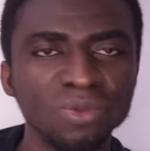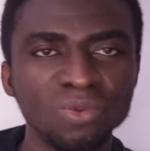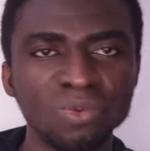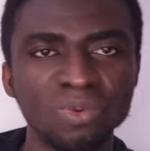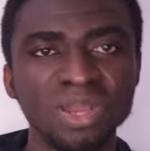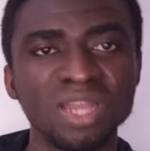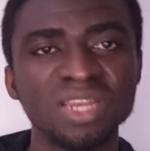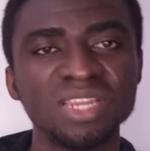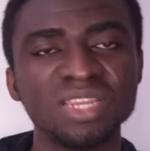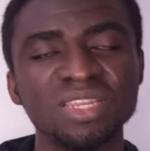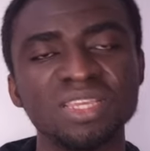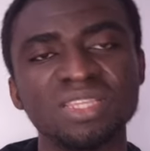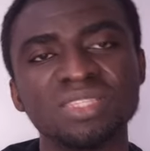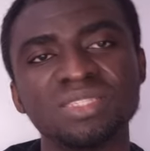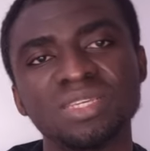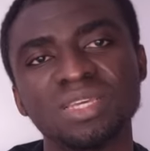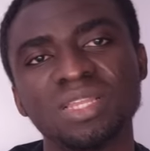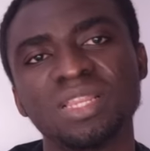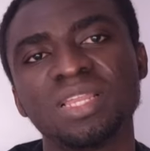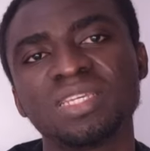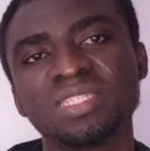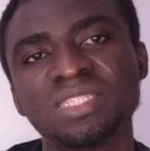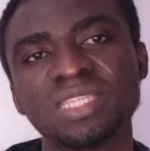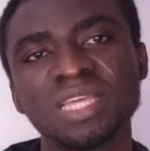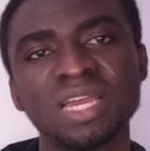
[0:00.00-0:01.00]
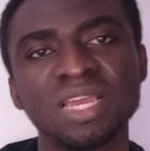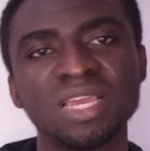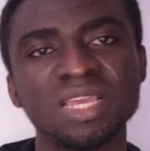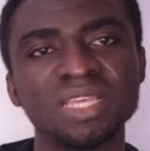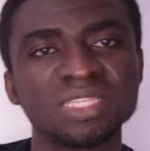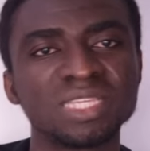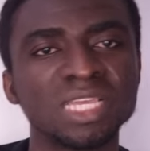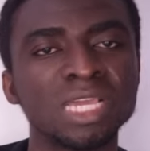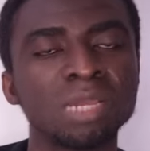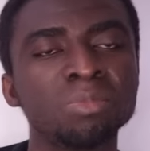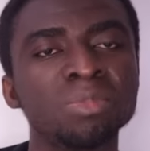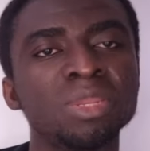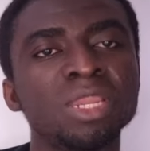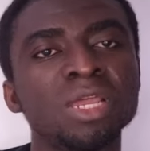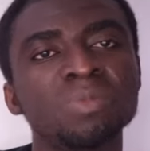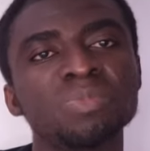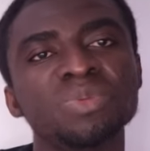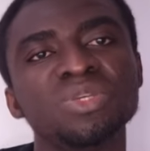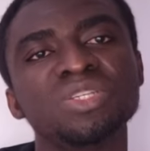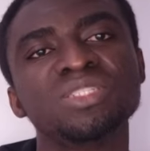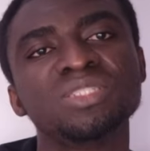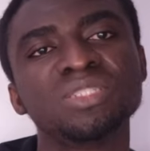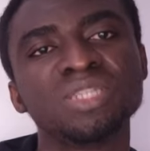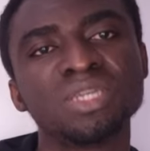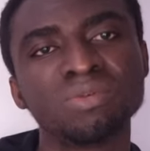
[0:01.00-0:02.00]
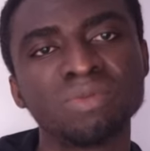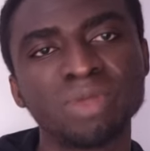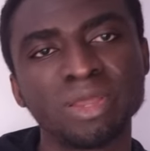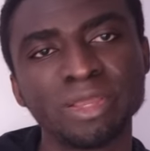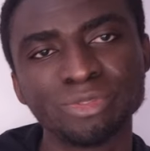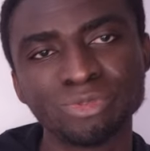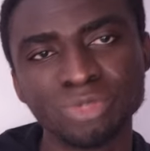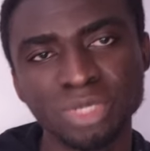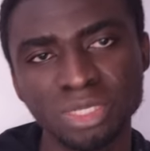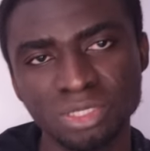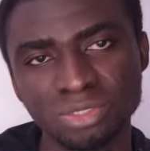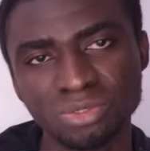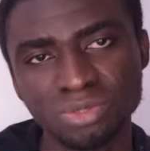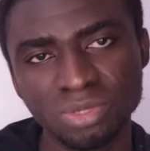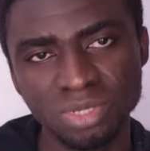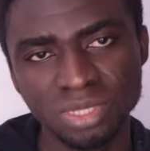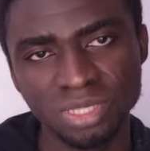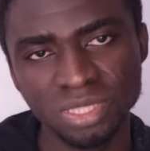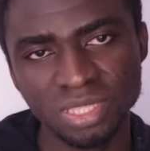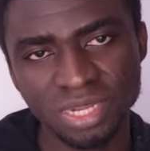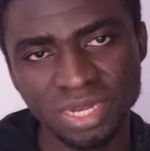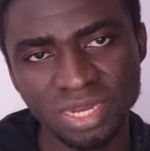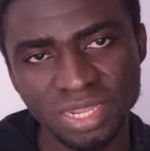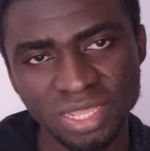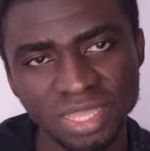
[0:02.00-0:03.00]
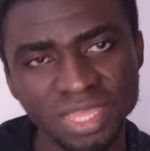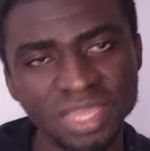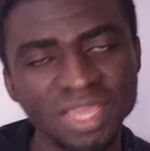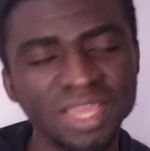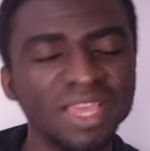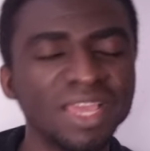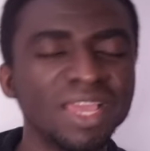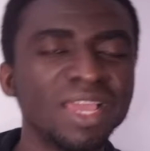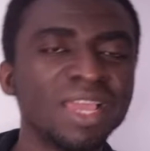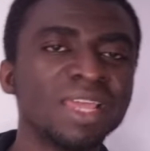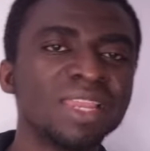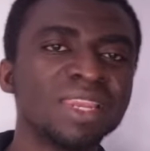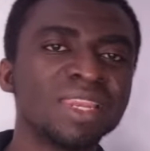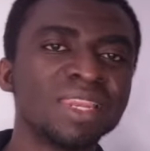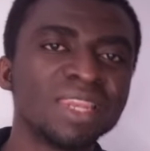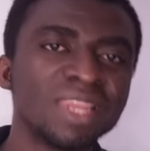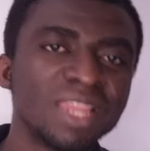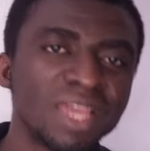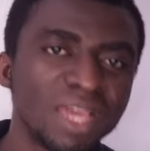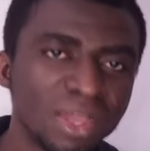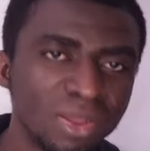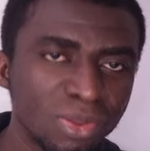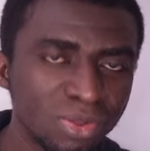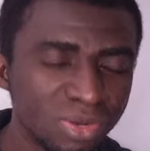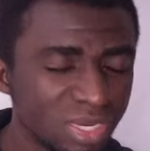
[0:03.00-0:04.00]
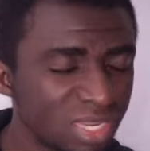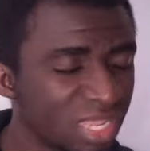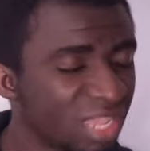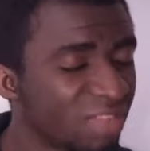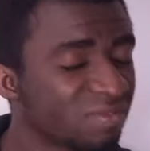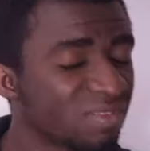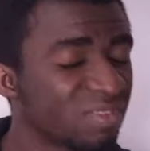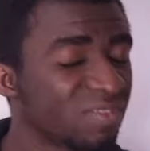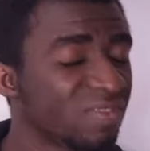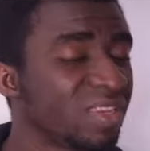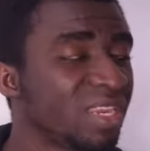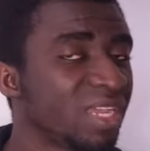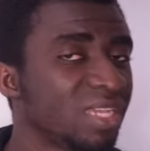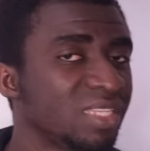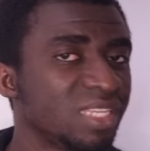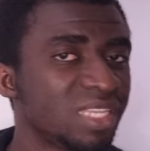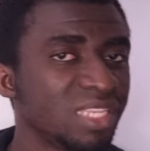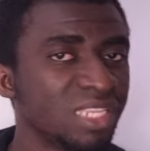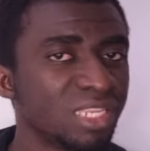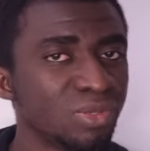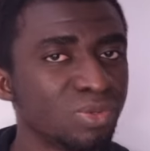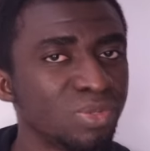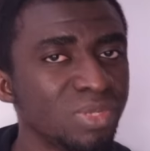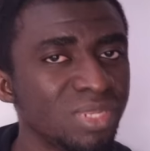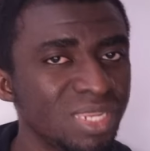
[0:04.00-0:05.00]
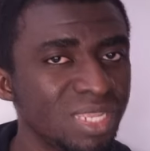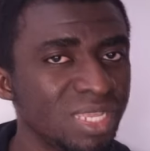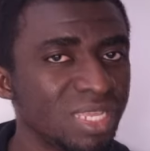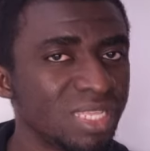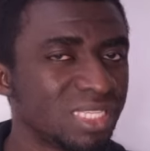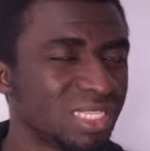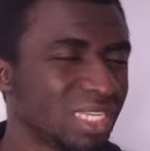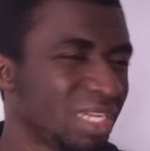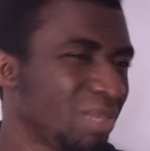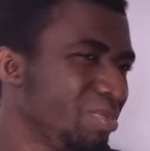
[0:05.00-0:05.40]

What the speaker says: Why did they tell us that it's coming up in January 2023 and now they have given us a new date?